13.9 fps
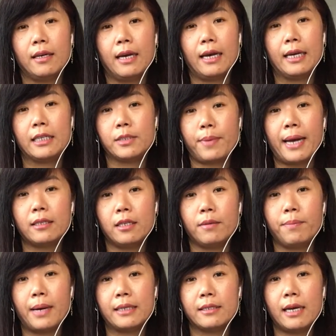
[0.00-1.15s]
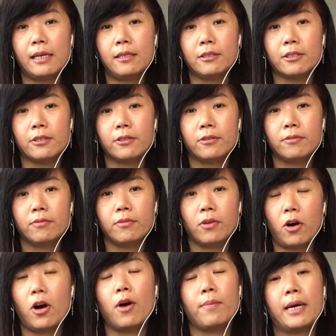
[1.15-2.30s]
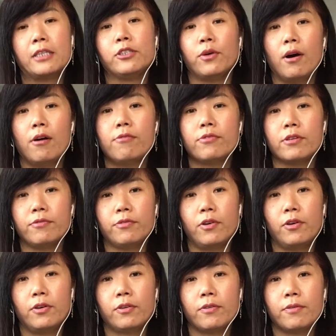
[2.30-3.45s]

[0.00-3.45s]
expected by seller, or how much you offer for?